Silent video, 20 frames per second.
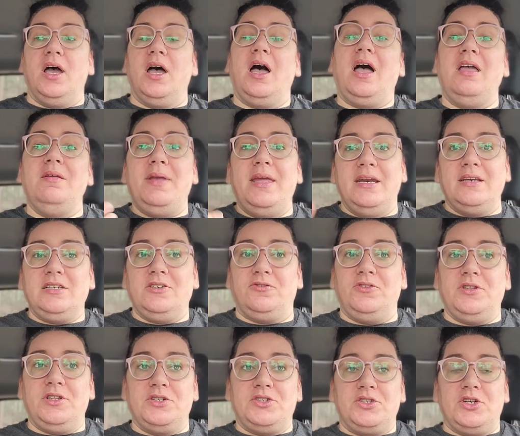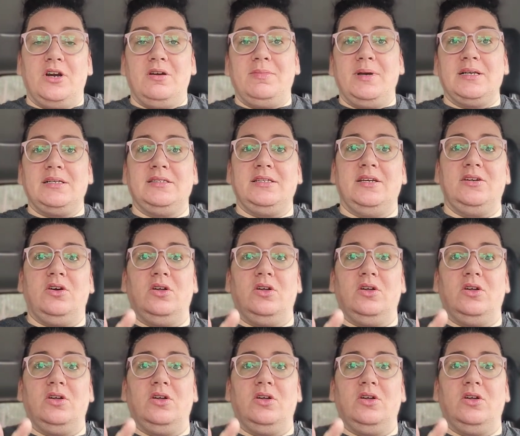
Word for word: I made it different than Starbucks did,